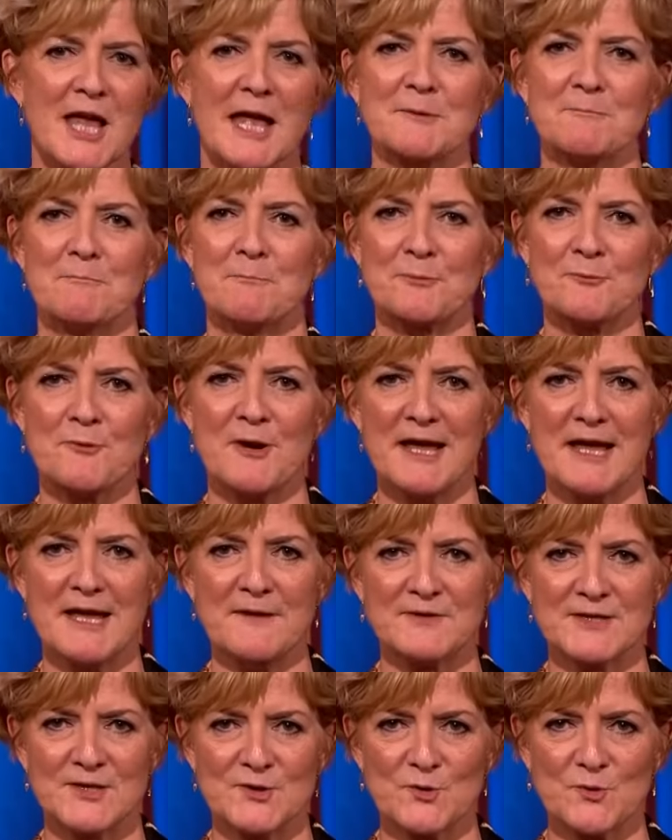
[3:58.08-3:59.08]
and brave
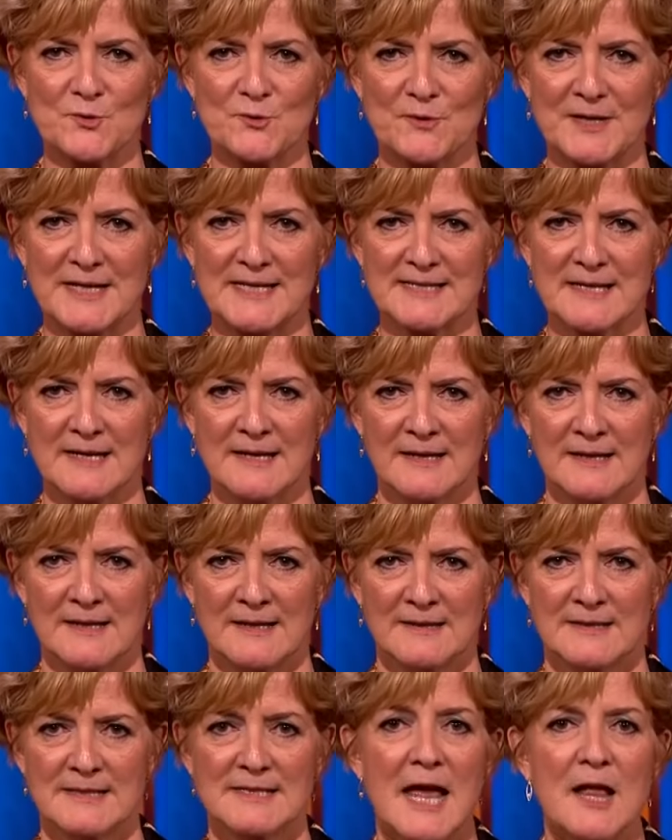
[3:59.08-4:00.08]
stories
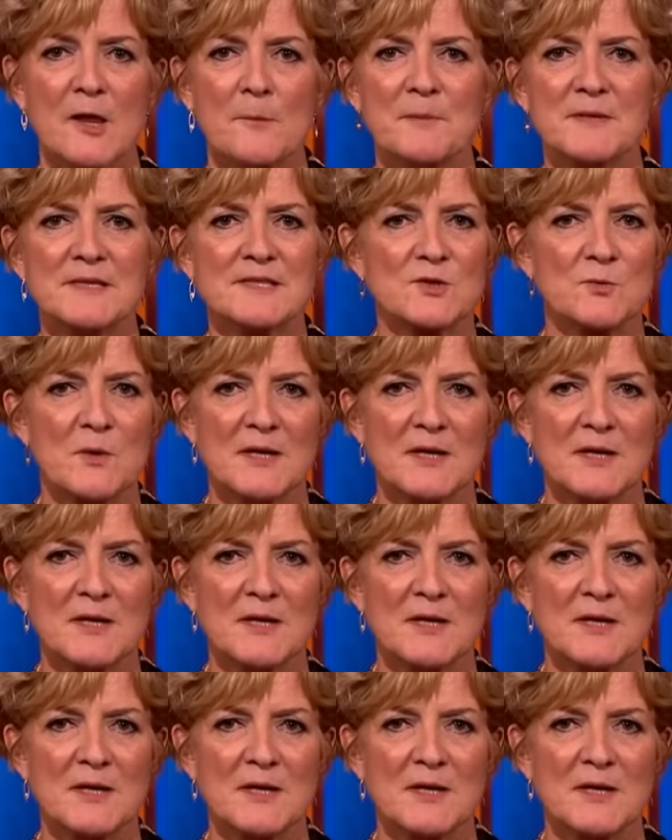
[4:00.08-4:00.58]
that help us to